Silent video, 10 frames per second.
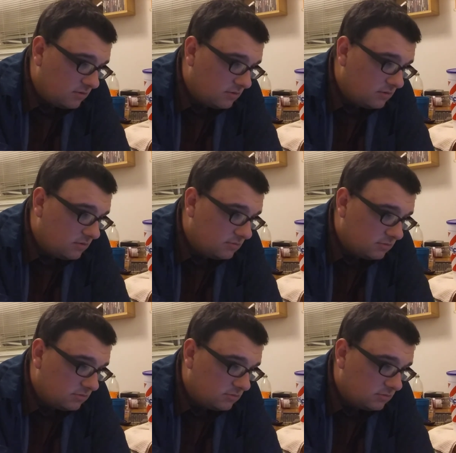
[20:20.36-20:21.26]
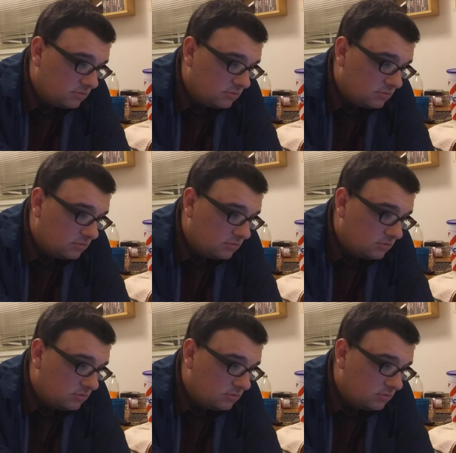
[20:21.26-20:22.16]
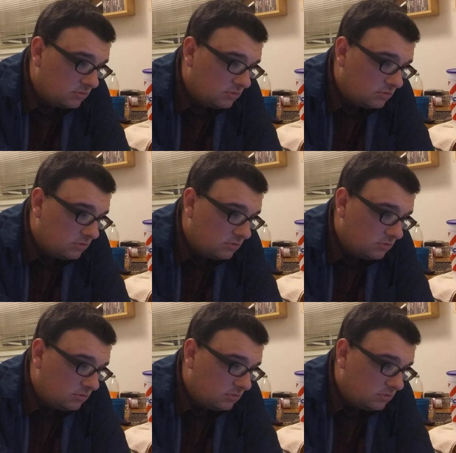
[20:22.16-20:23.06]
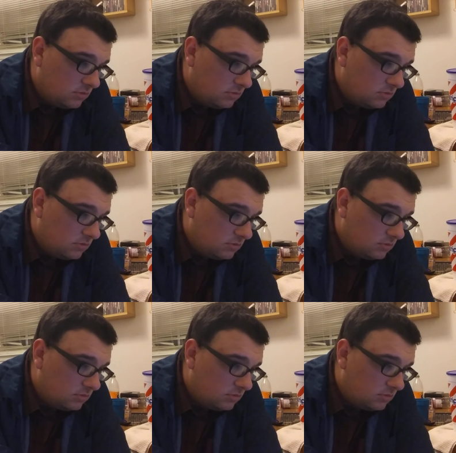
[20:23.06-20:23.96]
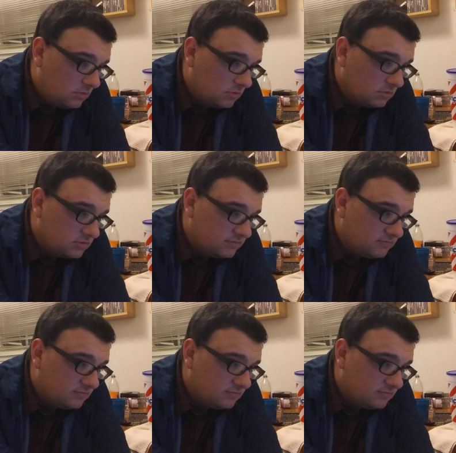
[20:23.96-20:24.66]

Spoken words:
No one is speaking in this clip.